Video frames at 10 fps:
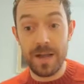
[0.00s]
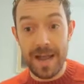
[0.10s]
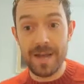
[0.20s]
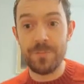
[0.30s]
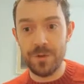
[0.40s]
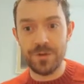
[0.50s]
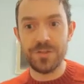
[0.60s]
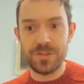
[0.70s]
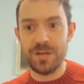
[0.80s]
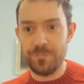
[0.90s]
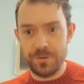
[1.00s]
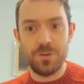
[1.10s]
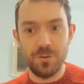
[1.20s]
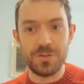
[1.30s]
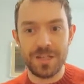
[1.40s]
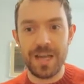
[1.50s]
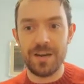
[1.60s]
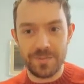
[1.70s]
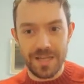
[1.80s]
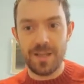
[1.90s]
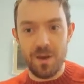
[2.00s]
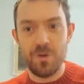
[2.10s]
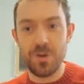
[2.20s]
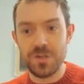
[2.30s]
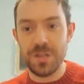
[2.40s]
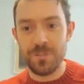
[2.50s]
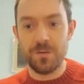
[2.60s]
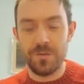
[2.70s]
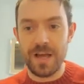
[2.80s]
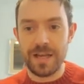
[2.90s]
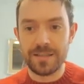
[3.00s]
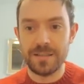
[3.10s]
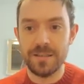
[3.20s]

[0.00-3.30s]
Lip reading: happens, and for you to kind of take ownership of that